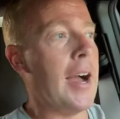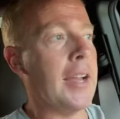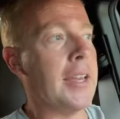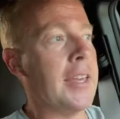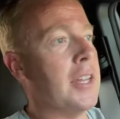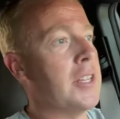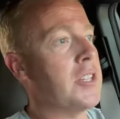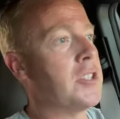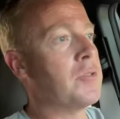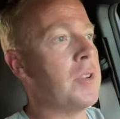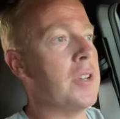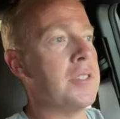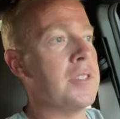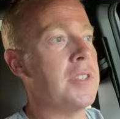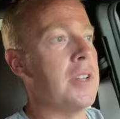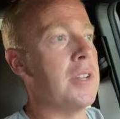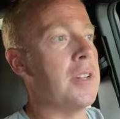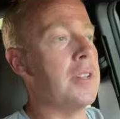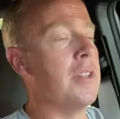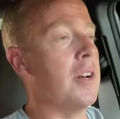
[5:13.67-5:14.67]
I can't stress
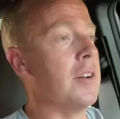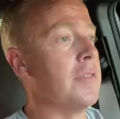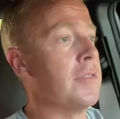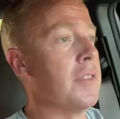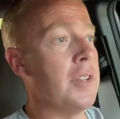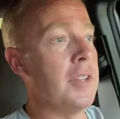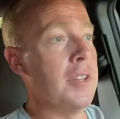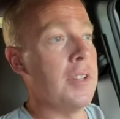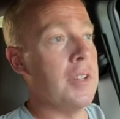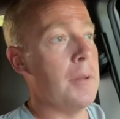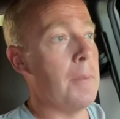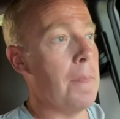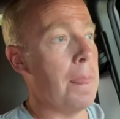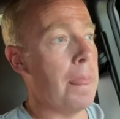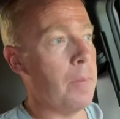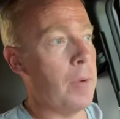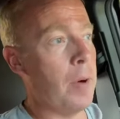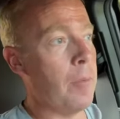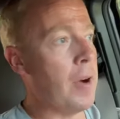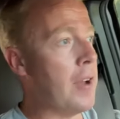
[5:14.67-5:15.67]
that enough.
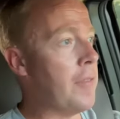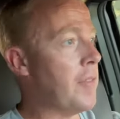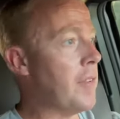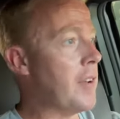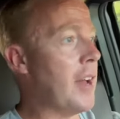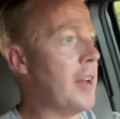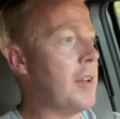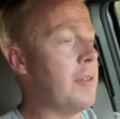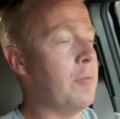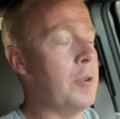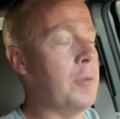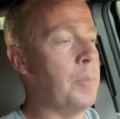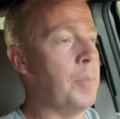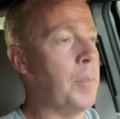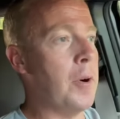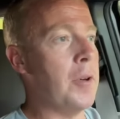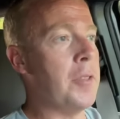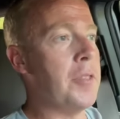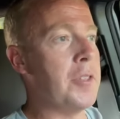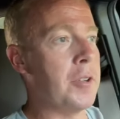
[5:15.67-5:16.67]
My wife and I, we
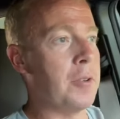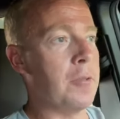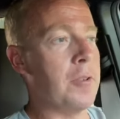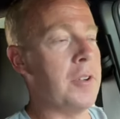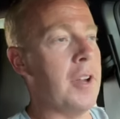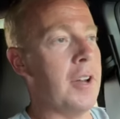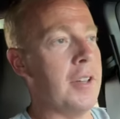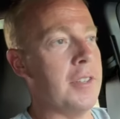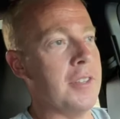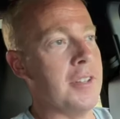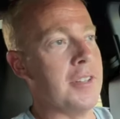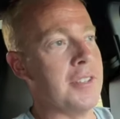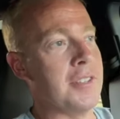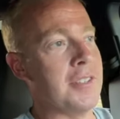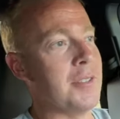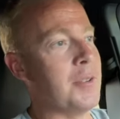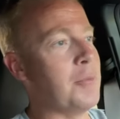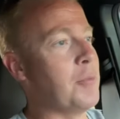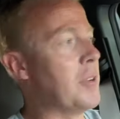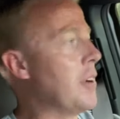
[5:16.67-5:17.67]
both agree on
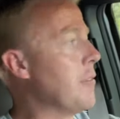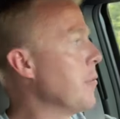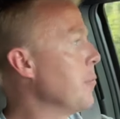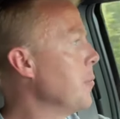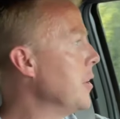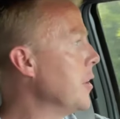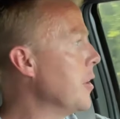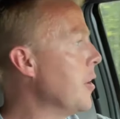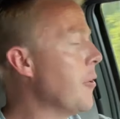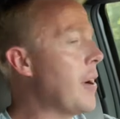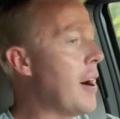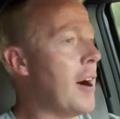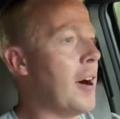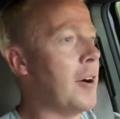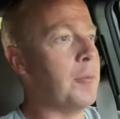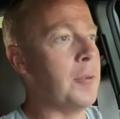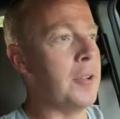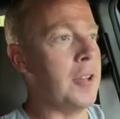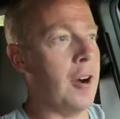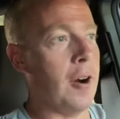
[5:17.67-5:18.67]
this. Whenever we go
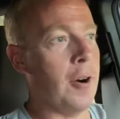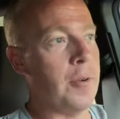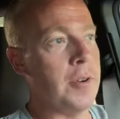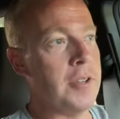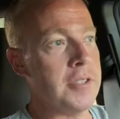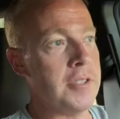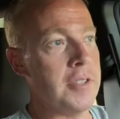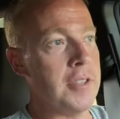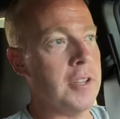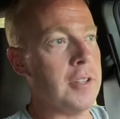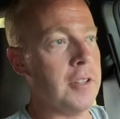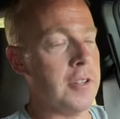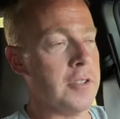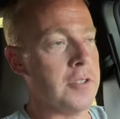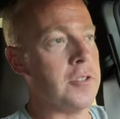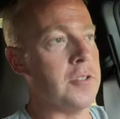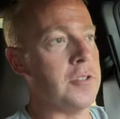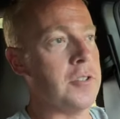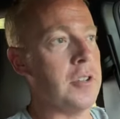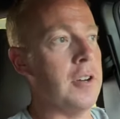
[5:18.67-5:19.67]
out, we always see
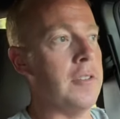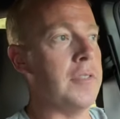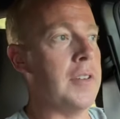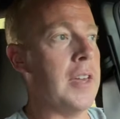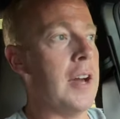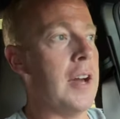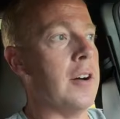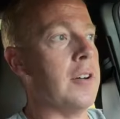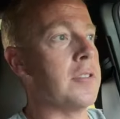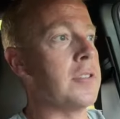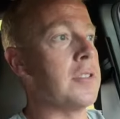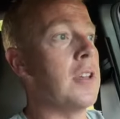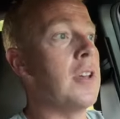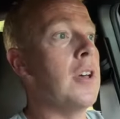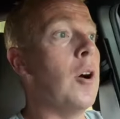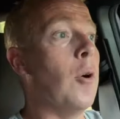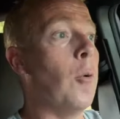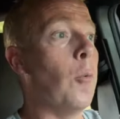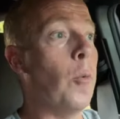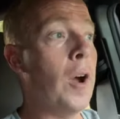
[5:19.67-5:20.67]
clusters of gals.
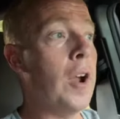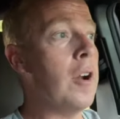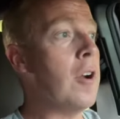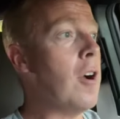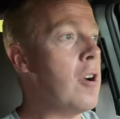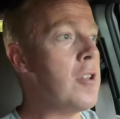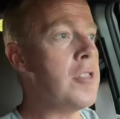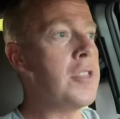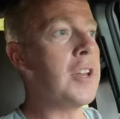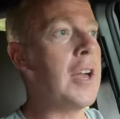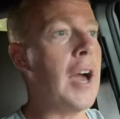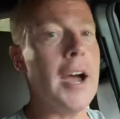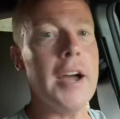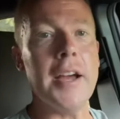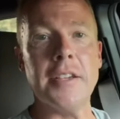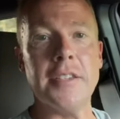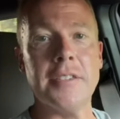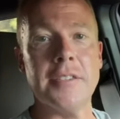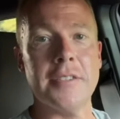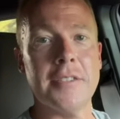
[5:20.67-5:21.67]
Where are the
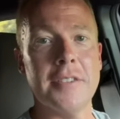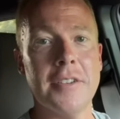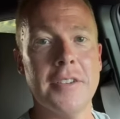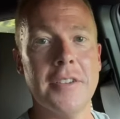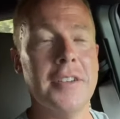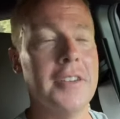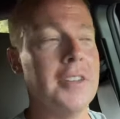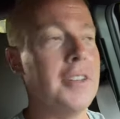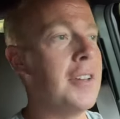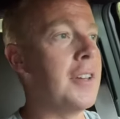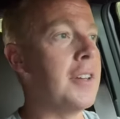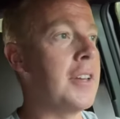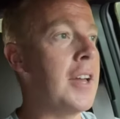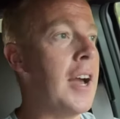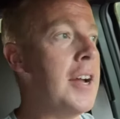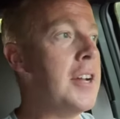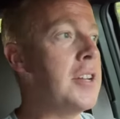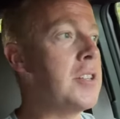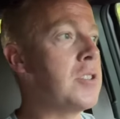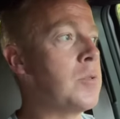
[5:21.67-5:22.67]
guys?
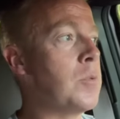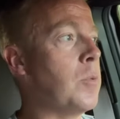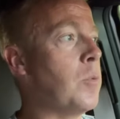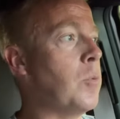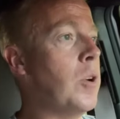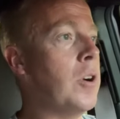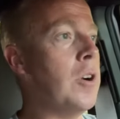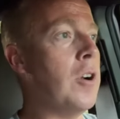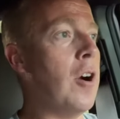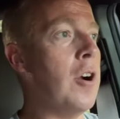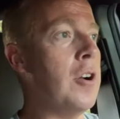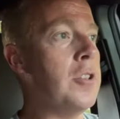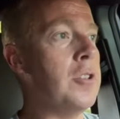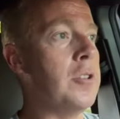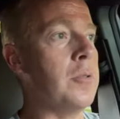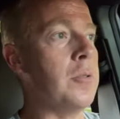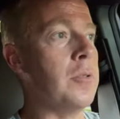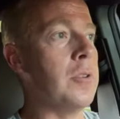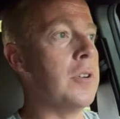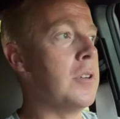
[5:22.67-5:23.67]
Guys, where are
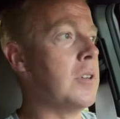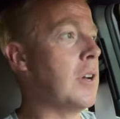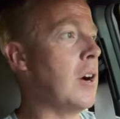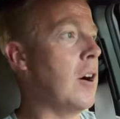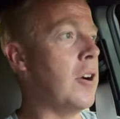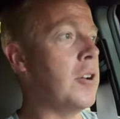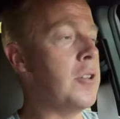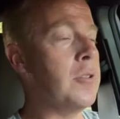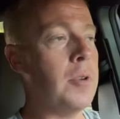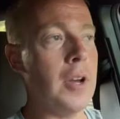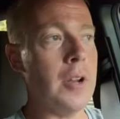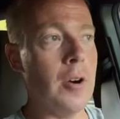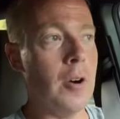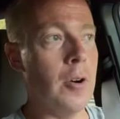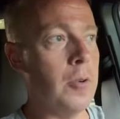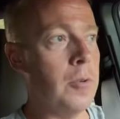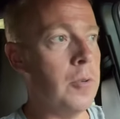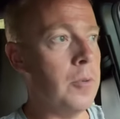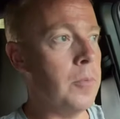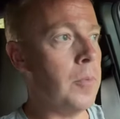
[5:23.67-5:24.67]
you? Are you at
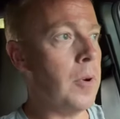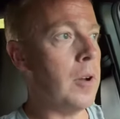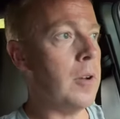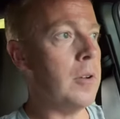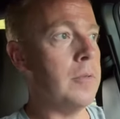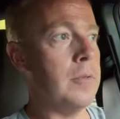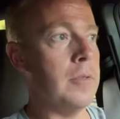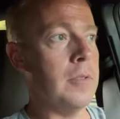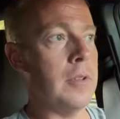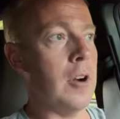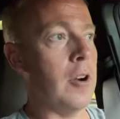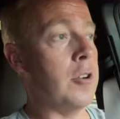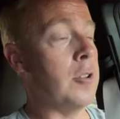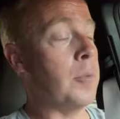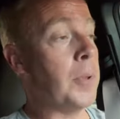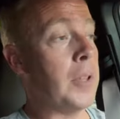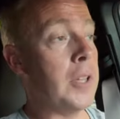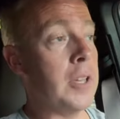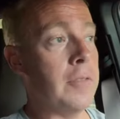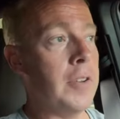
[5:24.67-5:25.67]
home? Are
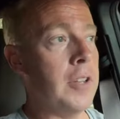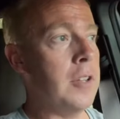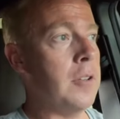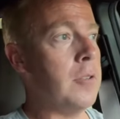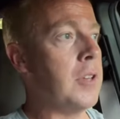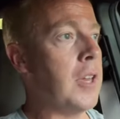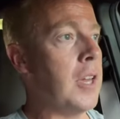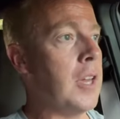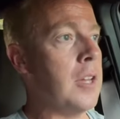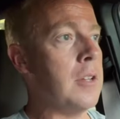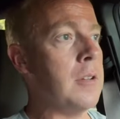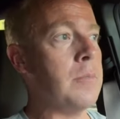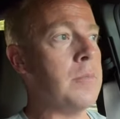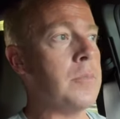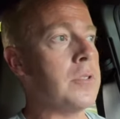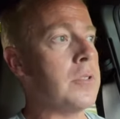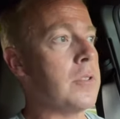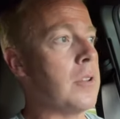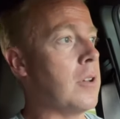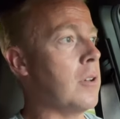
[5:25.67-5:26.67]
you playing video
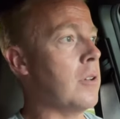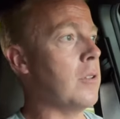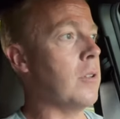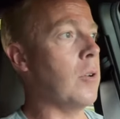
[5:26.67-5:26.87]
games?